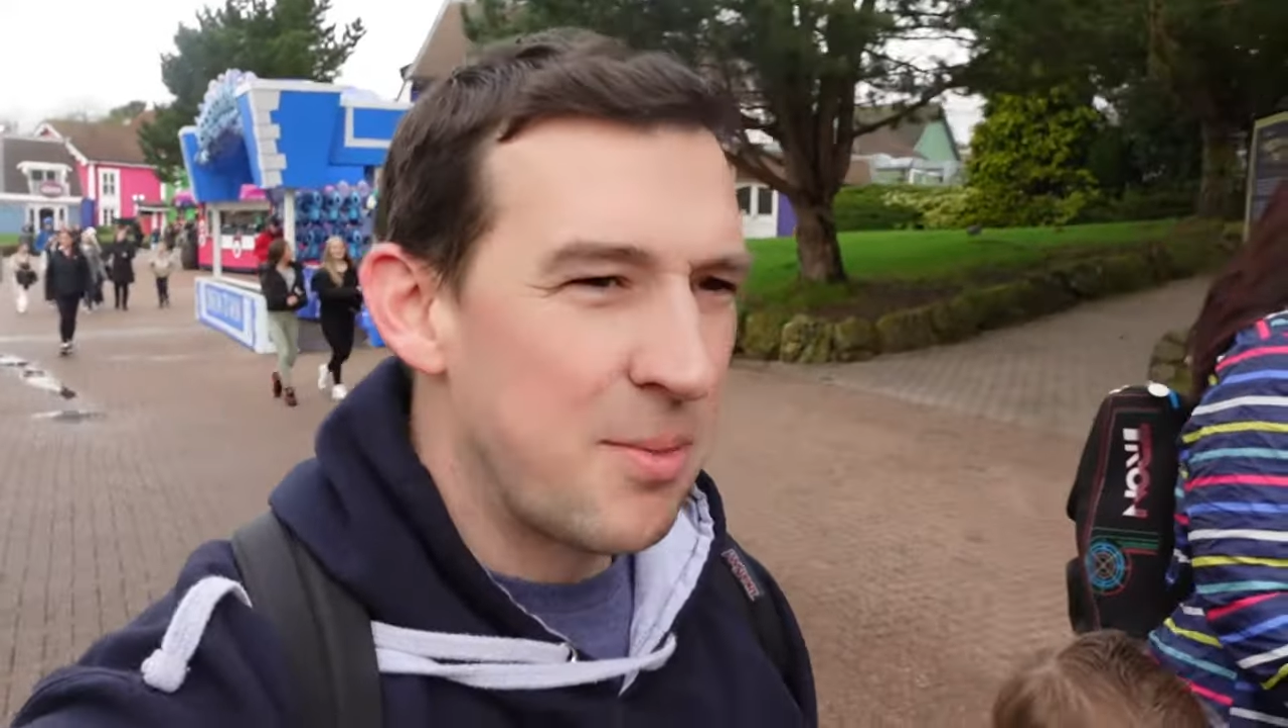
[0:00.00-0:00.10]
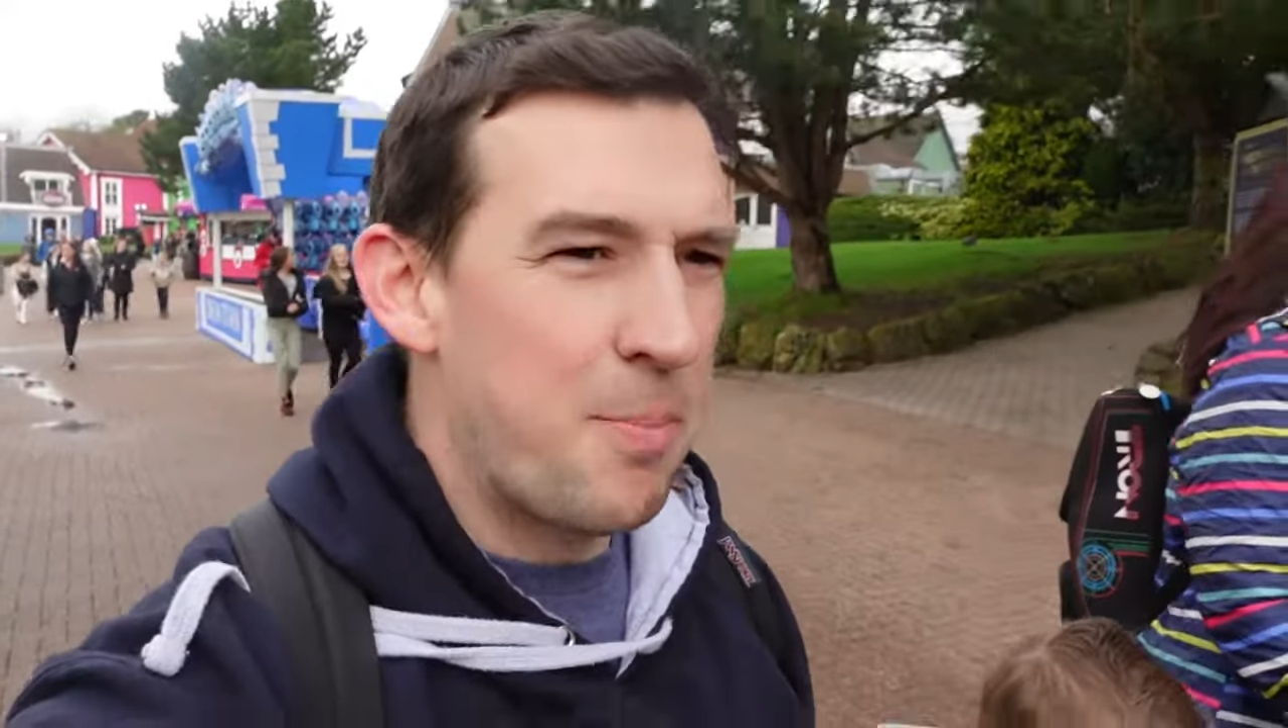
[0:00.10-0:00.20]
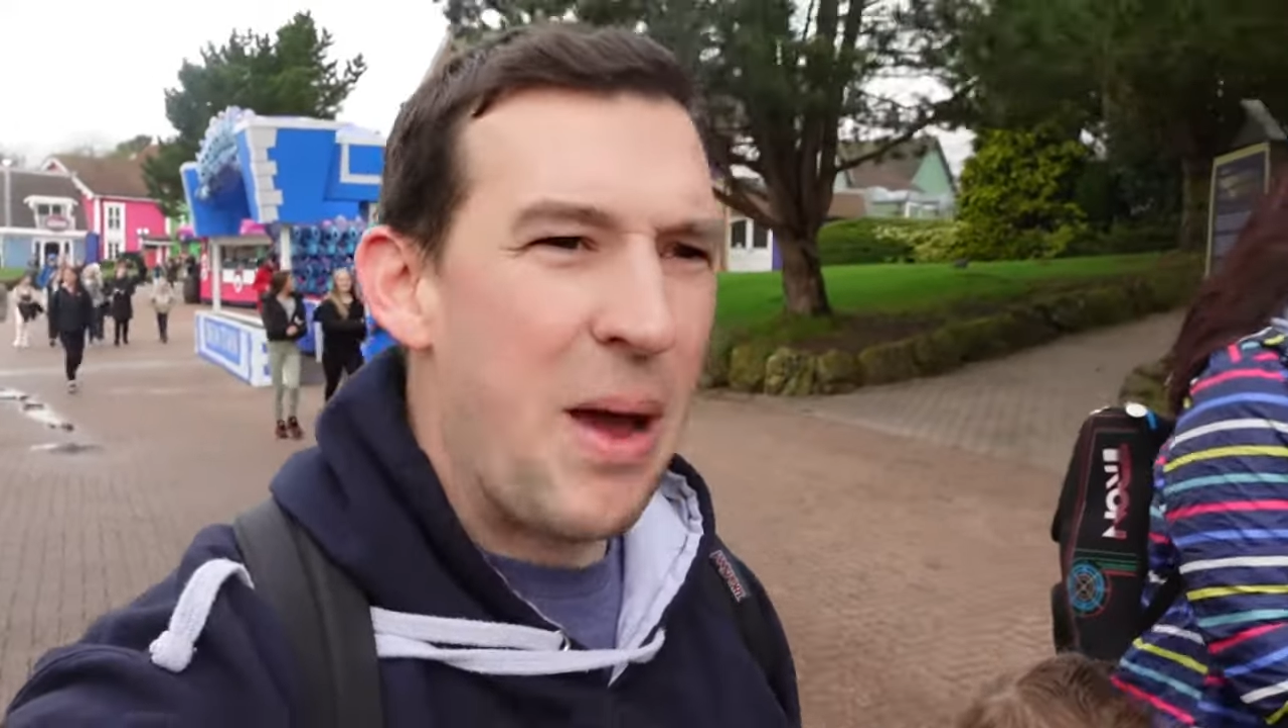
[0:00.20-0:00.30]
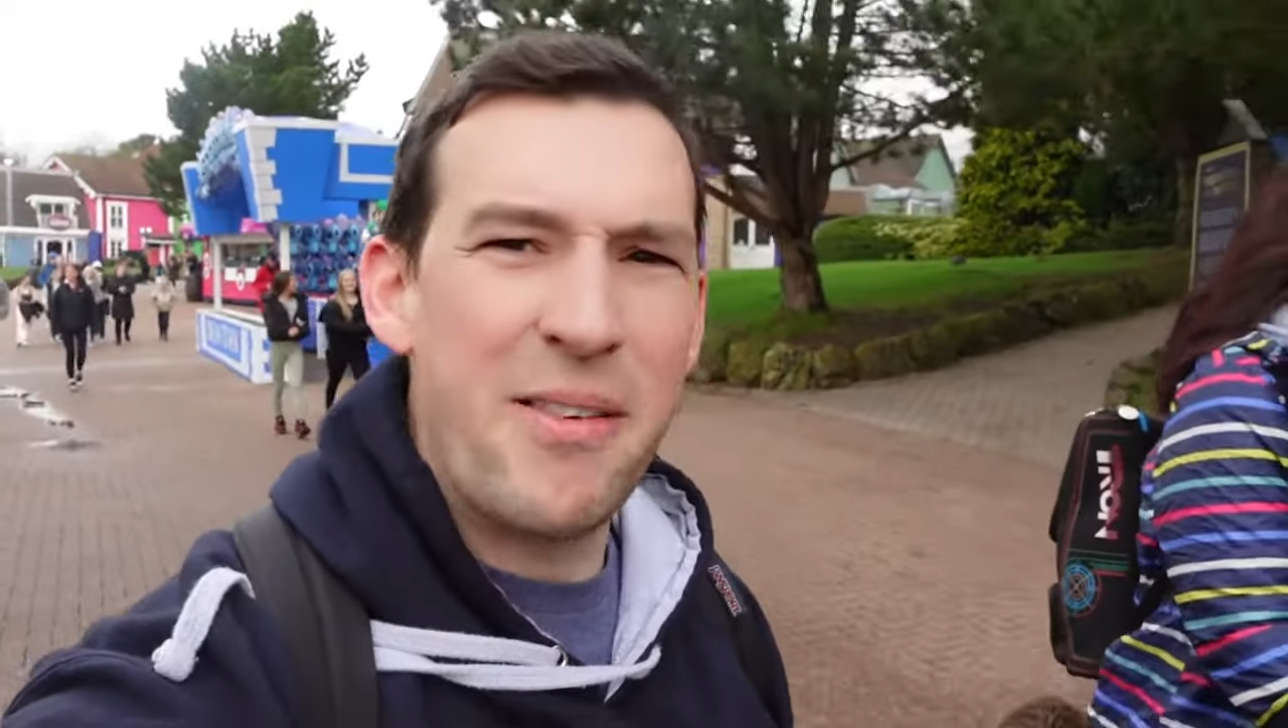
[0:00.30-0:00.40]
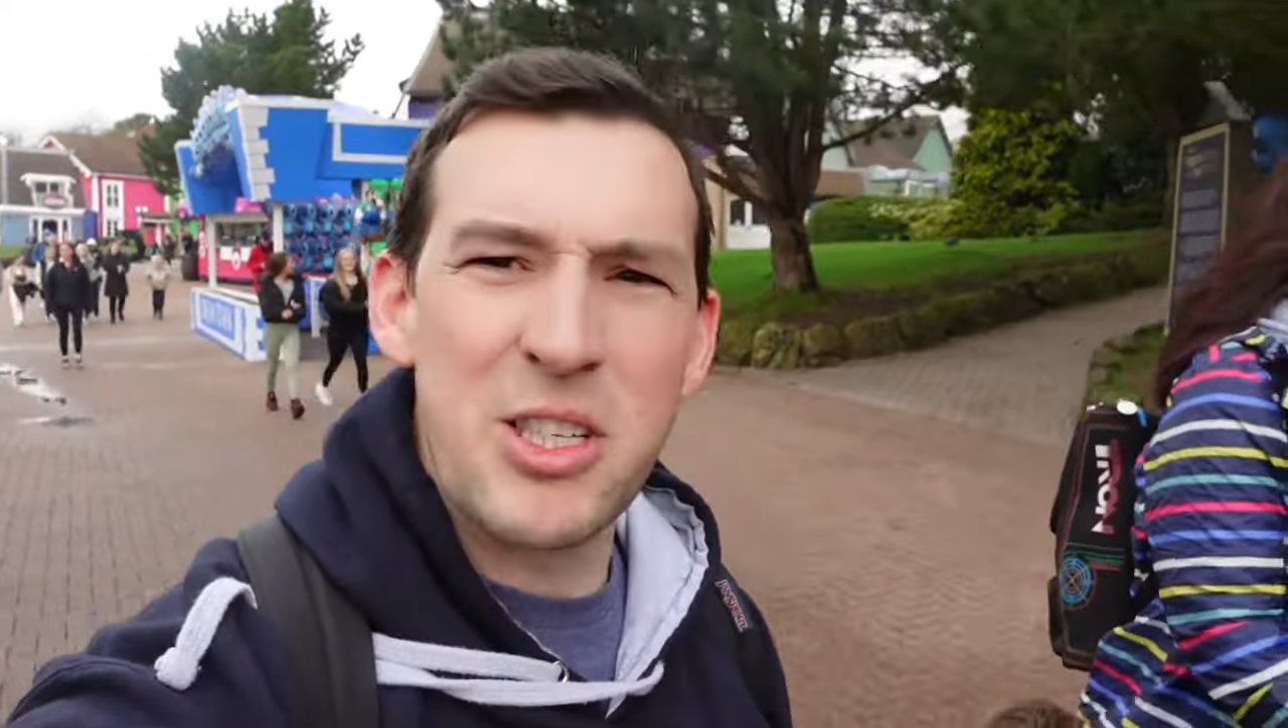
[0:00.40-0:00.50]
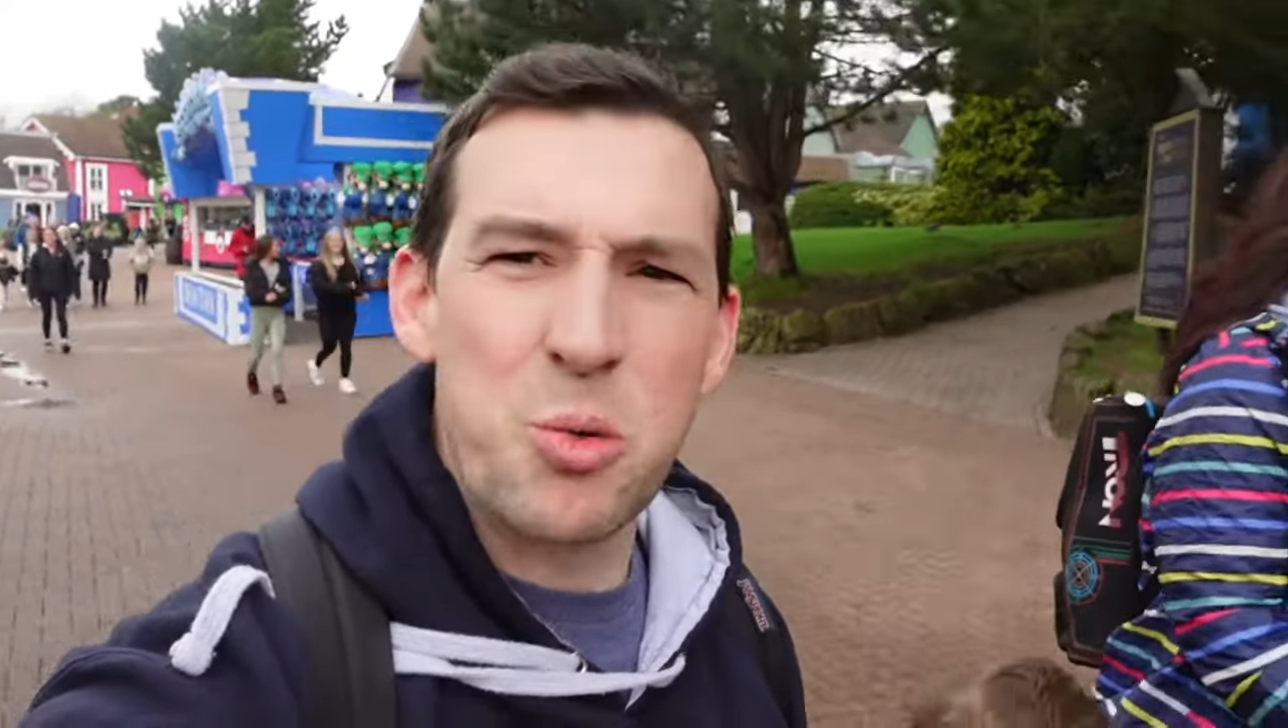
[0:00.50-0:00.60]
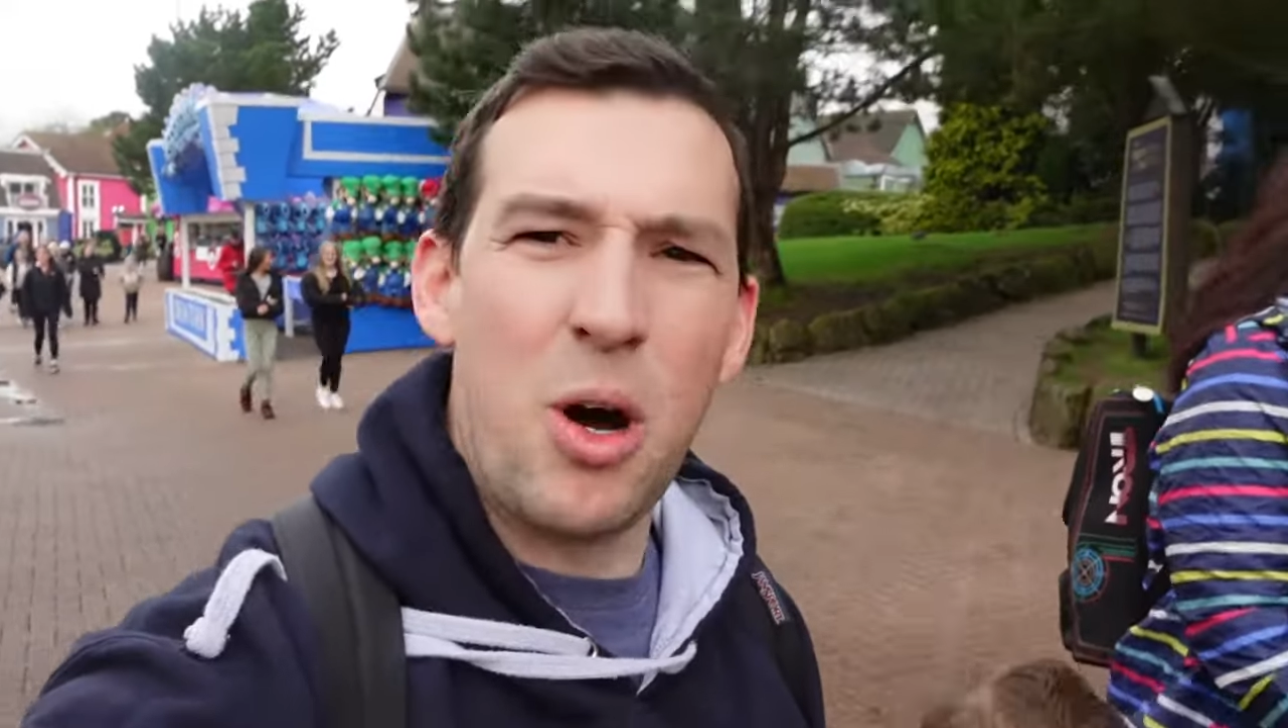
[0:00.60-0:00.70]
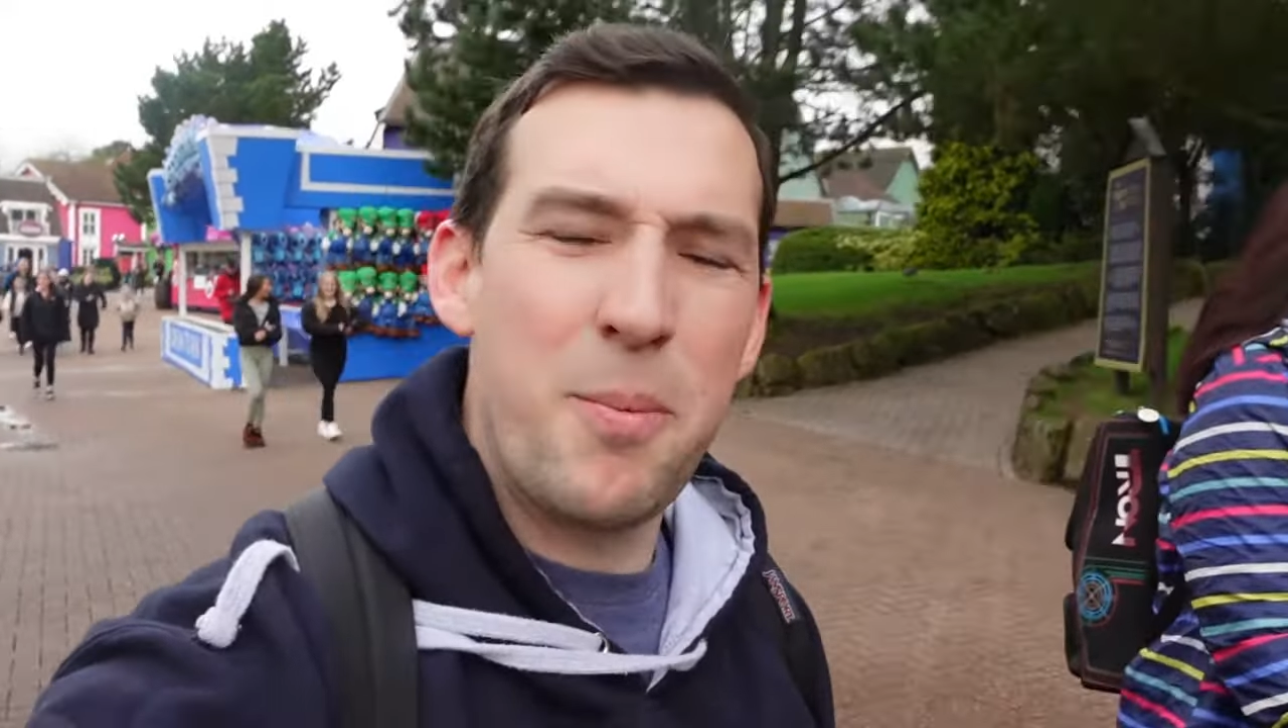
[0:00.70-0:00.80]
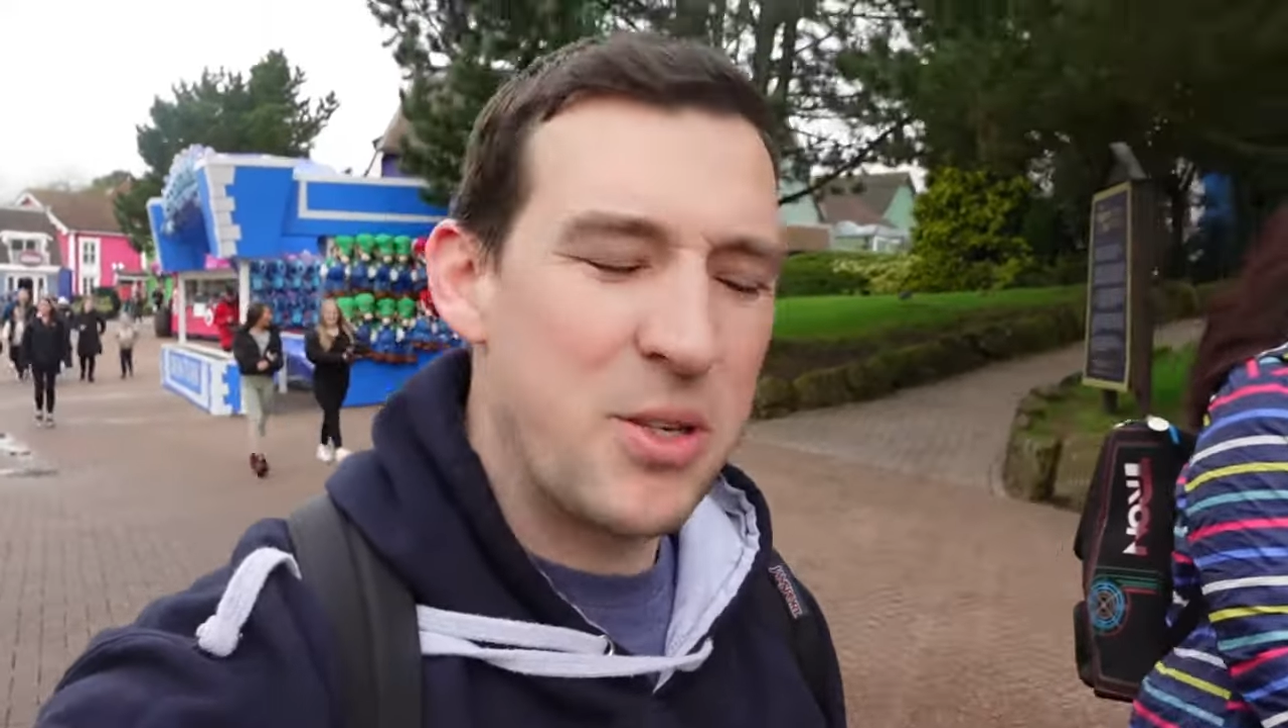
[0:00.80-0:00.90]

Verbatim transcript: parent swap,